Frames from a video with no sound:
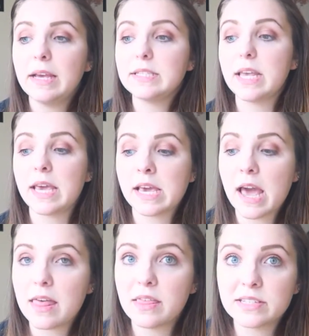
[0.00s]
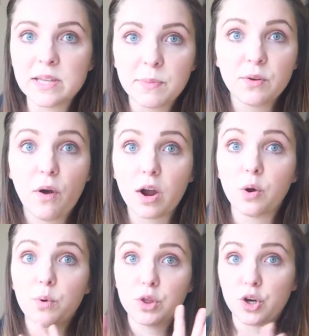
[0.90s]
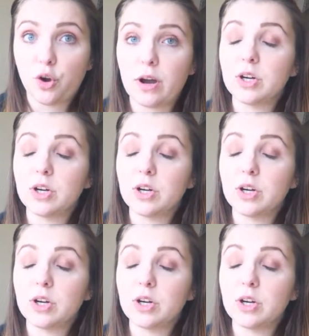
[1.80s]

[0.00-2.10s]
saying there's something wrong with her car.